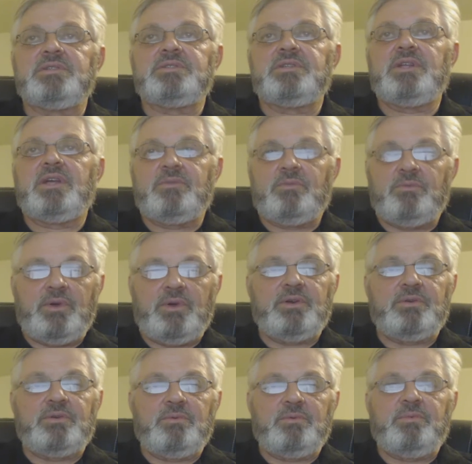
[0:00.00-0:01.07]
It's not
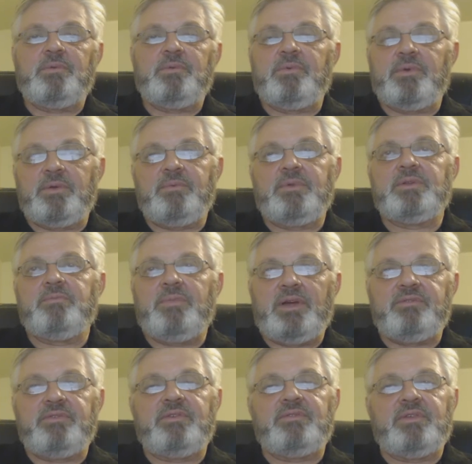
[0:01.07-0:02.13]
1 or 2 people coming in
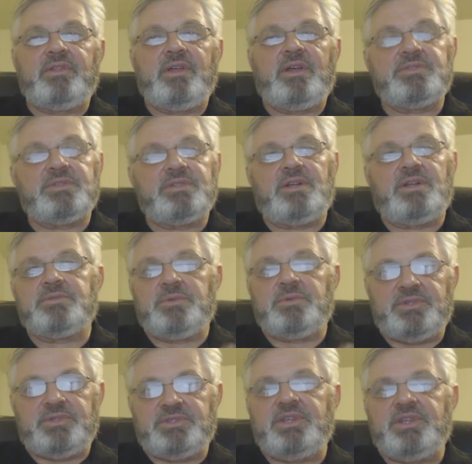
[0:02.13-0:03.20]
about $50,000 worth
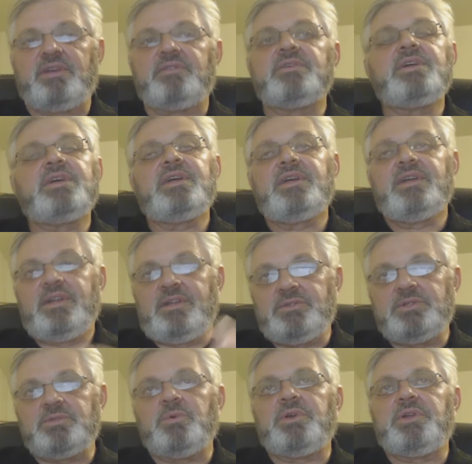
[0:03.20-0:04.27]
of stuff.
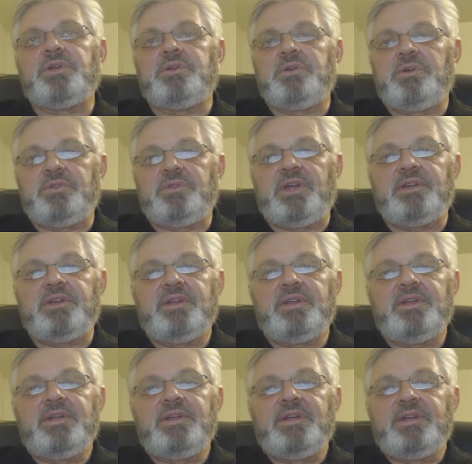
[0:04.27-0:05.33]
Just want you to know that.
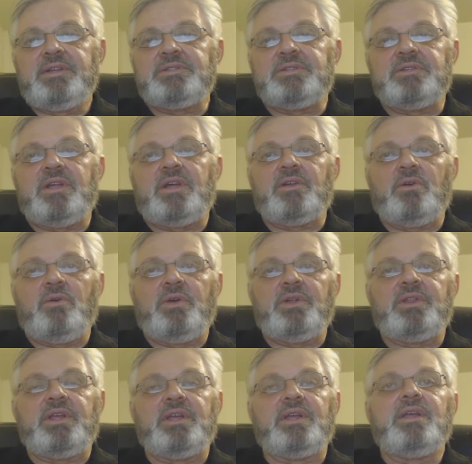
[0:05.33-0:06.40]
It's an
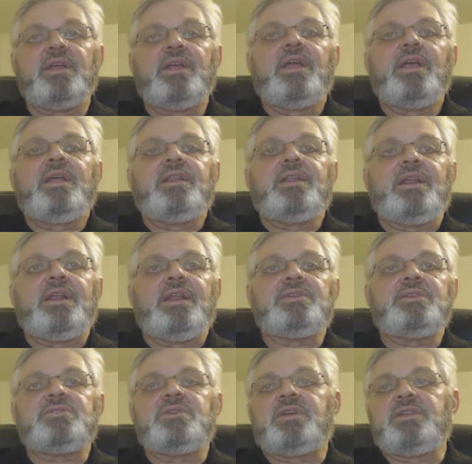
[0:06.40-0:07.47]
ongoing thing. And
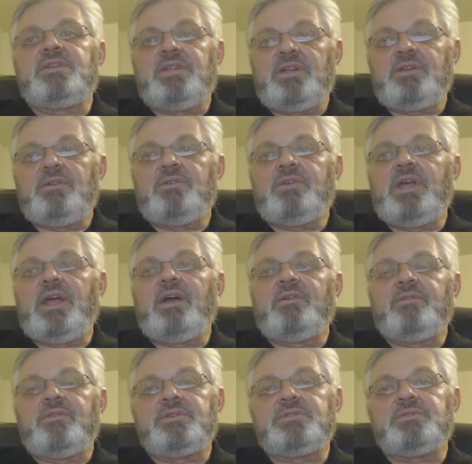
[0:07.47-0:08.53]
as you continue
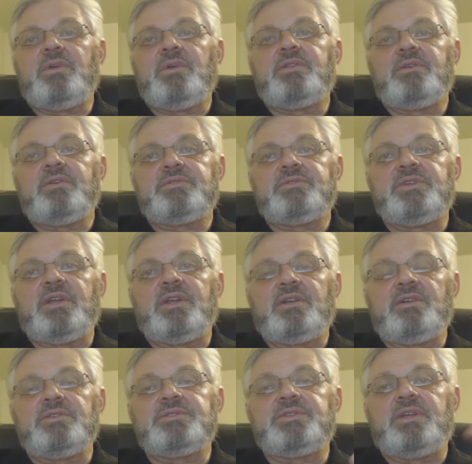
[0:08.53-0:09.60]
down, there's other
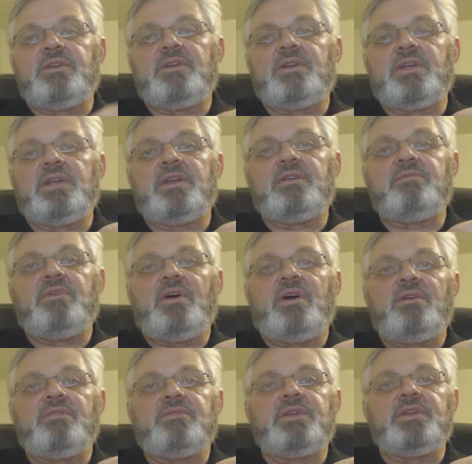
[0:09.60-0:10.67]
cycles that you can get
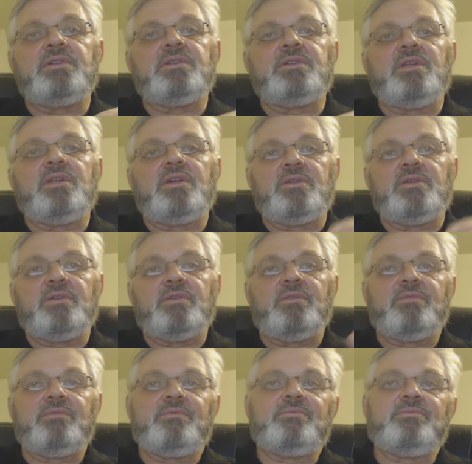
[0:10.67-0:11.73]
involved in, and other
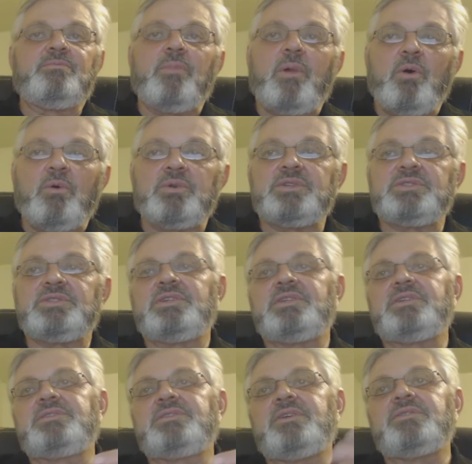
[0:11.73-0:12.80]
bonuses.